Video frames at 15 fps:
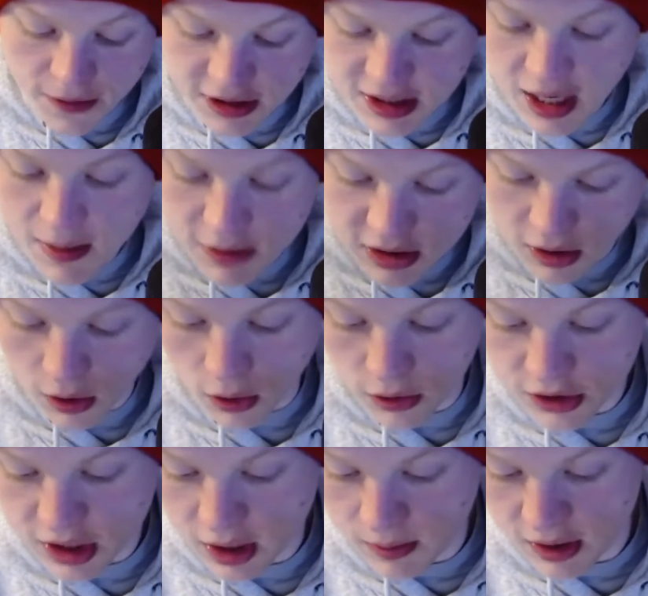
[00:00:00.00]
This game as a
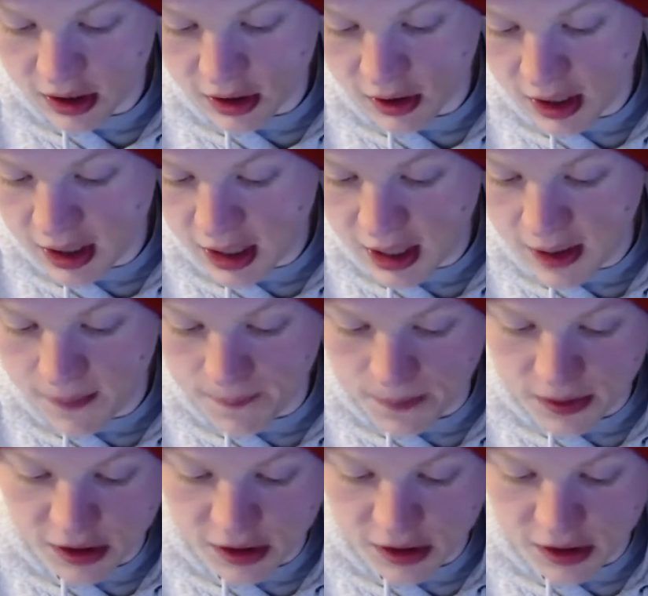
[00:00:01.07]
whole is going to be a great game. The